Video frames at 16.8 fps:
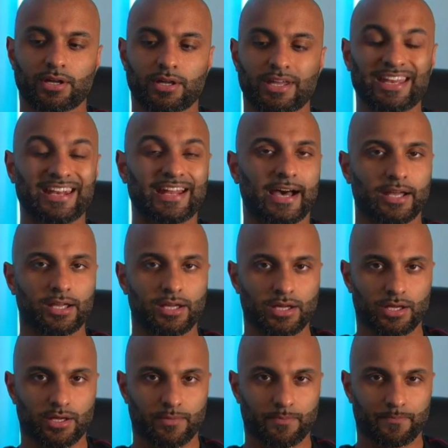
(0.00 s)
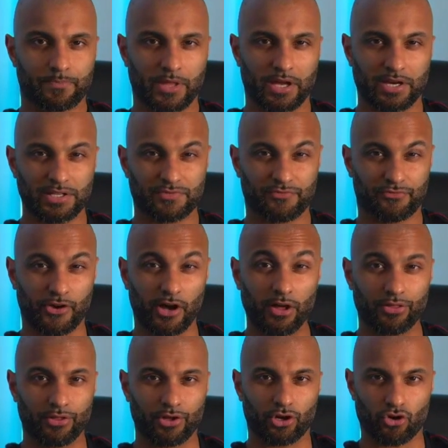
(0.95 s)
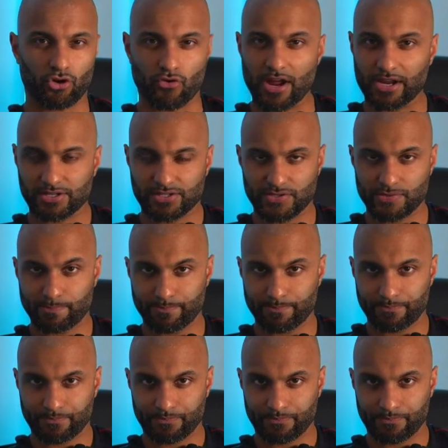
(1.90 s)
in anger, and his father corrects him.